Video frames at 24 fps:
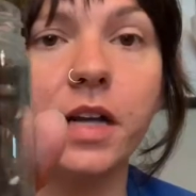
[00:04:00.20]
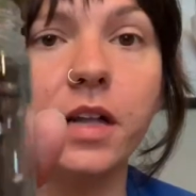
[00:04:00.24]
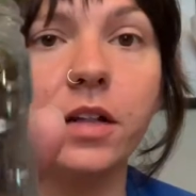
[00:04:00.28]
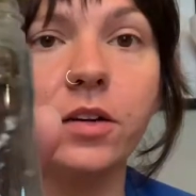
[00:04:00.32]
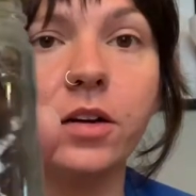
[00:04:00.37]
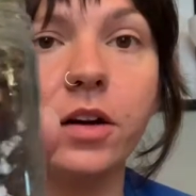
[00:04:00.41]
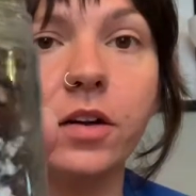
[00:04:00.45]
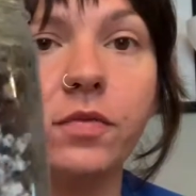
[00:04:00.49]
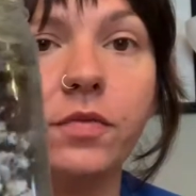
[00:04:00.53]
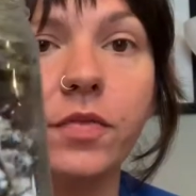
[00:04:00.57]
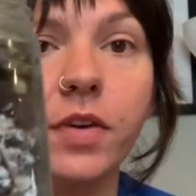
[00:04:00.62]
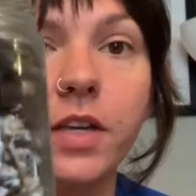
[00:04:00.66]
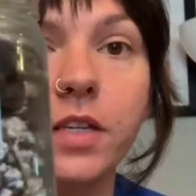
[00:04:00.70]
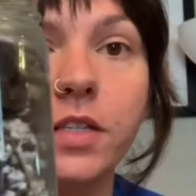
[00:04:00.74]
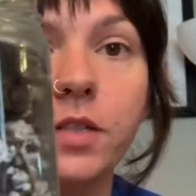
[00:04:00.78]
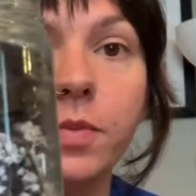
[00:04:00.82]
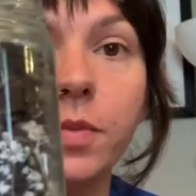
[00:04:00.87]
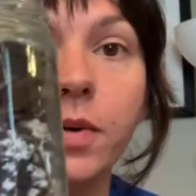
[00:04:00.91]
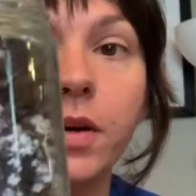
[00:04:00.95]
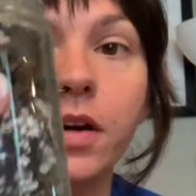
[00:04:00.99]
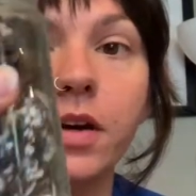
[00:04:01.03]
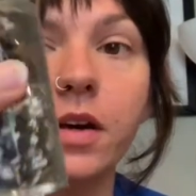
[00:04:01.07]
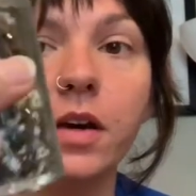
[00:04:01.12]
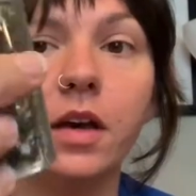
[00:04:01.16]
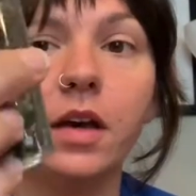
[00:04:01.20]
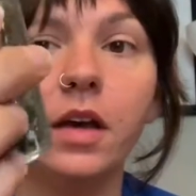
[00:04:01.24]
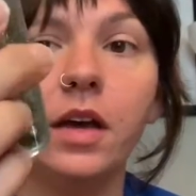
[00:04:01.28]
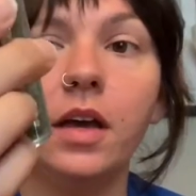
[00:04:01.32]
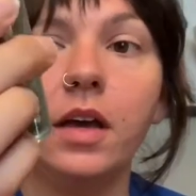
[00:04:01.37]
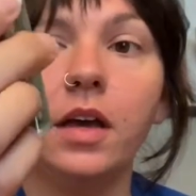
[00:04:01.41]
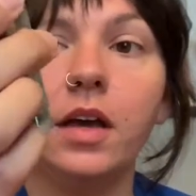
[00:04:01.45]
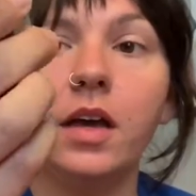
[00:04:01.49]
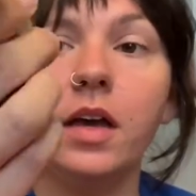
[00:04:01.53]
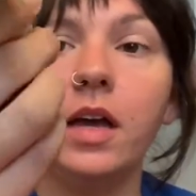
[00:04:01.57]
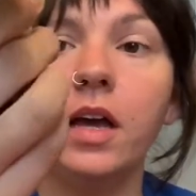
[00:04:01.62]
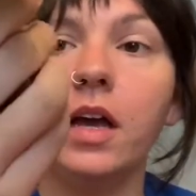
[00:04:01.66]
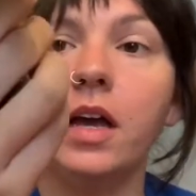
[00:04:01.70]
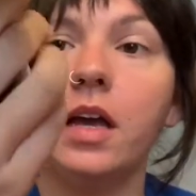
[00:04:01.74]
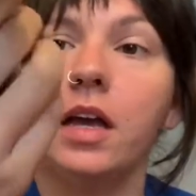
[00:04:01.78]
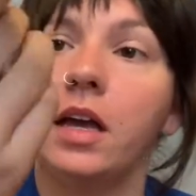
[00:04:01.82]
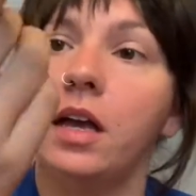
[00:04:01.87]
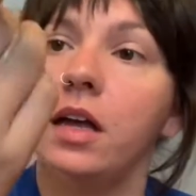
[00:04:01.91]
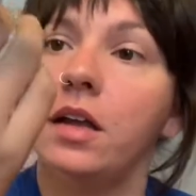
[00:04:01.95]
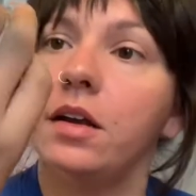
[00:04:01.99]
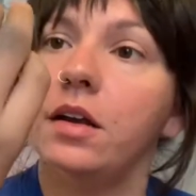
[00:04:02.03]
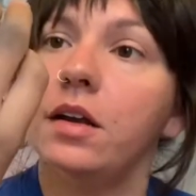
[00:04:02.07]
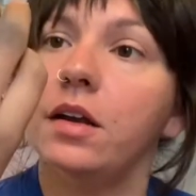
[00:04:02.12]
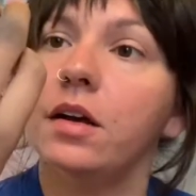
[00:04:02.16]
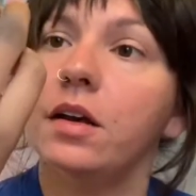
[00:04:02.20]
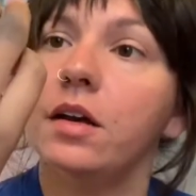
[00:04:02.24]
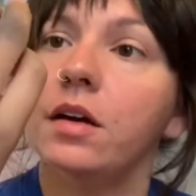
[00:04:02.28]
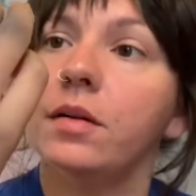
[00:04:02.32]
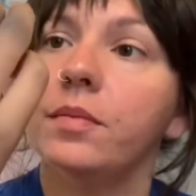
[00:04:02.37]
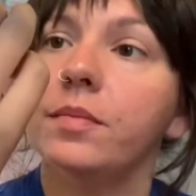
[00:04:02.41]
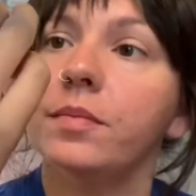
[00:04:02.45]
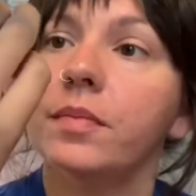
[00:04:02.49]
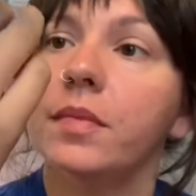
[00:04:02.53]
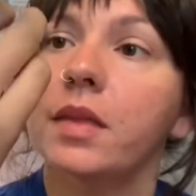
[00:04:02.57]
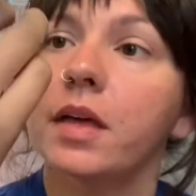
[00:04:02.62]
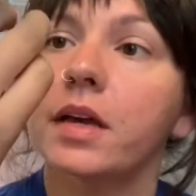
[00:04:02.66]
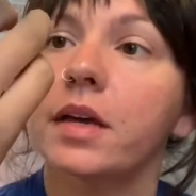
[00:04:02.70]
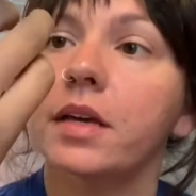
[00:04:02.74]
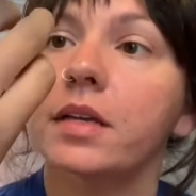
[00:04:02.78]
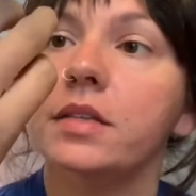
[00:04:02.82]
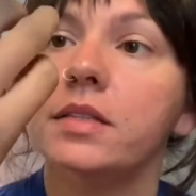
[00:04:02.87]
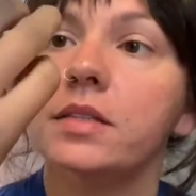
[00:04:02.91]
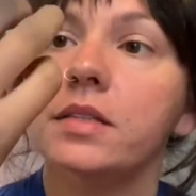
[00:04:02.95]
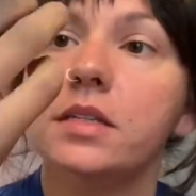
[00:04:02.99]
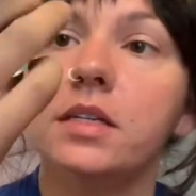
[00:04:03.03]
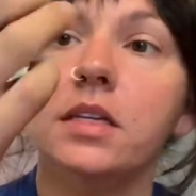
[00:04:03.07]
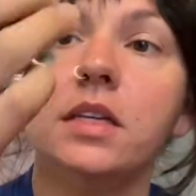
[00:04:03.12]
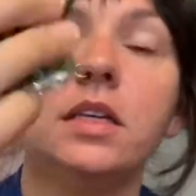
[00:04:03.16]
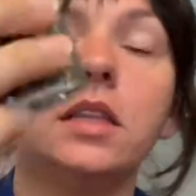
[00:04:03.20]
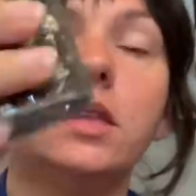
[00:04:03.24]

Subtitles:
on Facebook, and I can see the